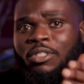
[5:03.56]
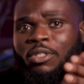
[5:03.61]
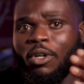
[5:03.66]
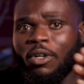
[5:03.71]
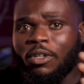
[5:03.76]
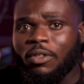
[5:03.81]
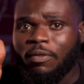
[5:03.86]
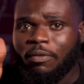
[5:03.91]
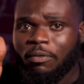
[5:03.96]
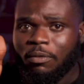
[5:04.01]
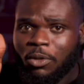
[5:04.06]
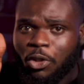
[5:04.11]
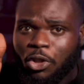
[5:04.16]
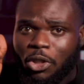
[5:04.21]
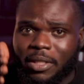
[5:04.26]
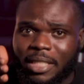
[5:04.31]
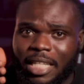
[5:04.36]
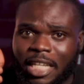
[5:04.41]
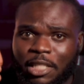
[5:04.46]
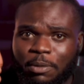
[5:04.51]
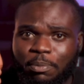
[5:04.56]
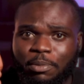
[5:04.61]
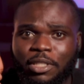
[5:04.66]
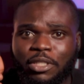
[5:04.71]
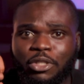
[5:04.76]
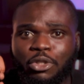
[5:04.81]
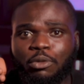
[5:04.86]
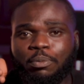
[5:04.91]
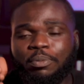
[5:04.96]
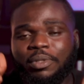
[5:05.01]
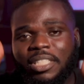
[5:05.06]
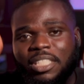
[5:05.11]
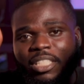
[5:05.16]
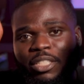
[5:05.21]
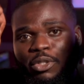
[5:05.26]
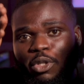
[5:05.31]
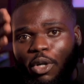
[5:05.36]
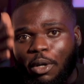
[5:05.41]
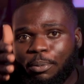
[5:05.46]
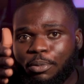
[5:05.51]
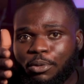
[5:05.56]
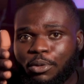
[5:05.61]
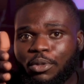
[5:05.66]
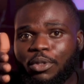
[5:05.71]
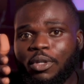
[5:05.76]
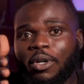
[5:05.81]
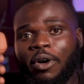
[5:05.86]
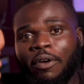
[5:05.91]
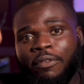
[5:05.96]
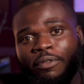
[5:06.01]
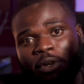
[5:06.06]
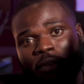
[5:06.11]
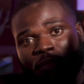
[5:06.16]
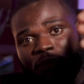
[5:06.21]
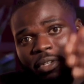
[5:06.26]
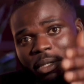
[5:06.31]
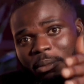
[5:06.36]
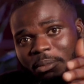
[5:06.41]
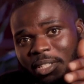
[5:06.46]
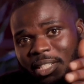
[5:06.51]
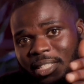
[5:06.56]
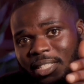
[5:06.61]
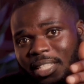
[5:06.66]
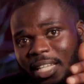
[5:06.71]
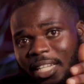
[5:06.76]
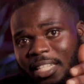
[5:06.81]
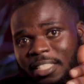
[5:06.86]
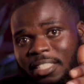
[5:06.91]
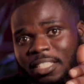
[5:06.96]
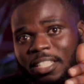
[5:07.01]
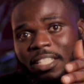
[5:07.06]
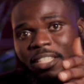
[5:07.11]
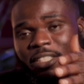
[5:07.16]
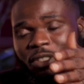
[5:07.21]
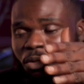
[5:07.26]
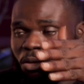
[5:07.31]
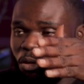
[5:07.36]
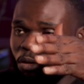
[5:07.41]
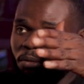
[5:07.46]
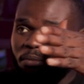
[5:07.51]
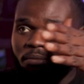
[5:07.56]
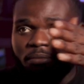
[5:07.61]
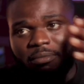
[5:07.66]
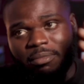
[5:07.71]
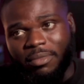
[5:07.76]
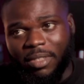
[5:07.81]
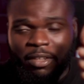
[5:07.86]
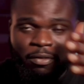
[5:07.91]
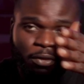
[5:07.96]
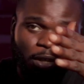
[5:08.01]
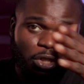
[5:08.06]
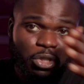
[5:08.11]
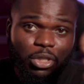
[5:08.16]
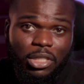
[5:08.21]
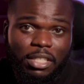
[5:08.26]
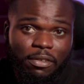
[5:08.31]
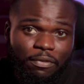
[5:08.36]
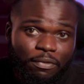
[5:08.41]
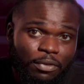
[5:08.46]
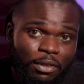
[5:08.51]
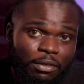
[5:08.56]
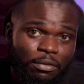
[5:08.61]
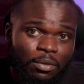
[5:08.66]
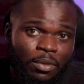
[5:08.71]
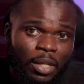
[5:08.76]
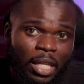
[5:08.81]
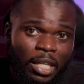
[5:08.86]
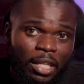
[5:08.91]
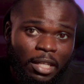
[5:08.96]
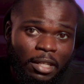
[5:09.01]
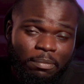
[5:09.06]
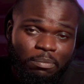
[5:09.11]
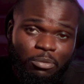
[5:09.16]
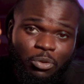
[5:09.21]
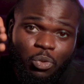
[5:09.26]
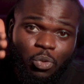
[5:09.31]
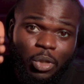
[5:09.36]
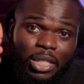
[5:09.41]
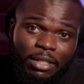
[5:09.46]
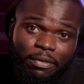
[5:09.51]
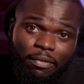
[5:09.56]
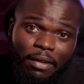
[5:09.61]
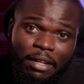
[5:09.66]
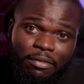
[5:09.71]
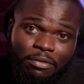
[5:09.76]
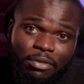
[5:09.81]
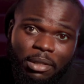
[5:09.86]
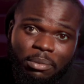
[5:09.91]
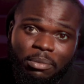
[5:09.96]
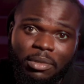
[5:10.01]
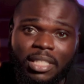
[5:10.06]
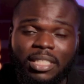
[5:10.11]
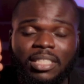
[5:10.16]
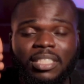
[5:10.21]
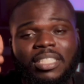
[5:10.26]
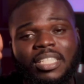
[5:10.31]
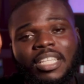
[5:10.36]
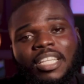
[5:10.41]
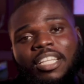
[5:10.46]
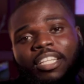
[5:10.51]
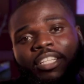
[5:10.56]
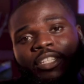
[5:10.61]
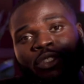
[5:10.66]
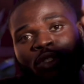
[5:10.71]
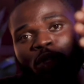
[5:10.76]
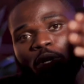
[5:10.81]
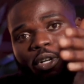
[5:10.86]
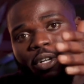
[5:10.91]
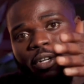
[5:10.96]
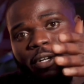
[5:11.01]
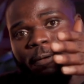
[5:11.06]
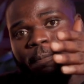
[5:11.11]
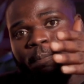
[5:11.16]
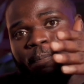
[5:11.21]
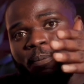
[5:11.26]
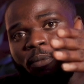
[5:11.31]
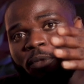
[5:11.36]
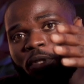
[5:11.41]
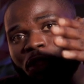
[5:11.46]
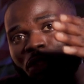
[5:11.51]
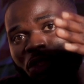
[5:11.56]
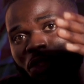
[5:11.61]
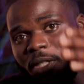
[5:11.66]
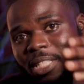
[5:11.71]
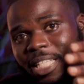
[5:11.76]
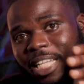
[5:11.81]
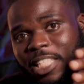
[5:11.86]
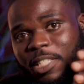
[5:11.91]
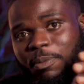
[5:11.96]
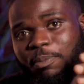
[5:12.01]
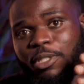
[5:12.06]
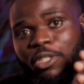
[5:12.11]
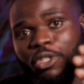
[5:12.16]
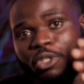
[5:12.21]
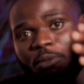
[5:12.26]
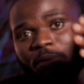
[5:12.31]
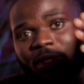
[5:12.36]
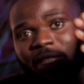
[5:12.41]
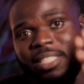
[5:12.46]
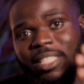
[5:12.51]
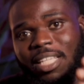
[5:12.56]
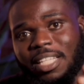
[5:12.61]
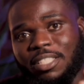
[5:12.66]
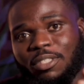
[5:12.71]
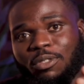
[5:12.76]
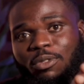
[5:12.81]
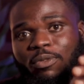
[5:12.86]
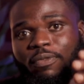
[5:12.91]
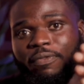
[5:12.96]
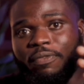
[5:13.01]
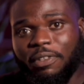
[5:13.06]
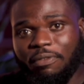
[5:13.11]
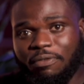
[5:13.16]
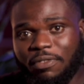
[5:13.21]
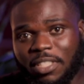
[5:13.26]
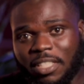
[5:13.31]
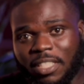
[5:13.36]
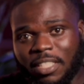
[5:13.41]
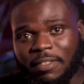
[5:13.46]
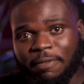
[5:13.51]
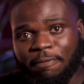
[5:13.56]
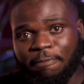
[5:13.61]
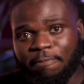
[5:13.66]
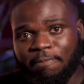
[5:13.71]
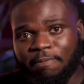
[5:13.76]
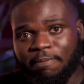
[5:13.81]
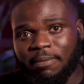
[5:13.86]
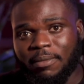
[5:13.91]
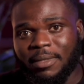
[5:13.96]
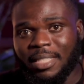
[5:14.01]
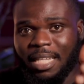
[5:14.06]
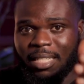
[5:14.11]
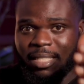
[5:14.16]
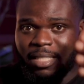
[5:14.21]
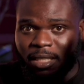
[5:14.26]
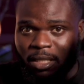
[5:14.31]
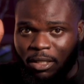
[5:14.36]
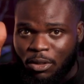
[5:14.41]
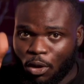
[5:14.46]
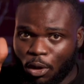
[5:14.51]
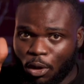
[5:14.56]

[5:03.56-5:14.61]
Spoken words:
your shutter speed should be the double of your frame rate size. So if you are shooting 25 frame rate, your shutter speed should be set to 50. That is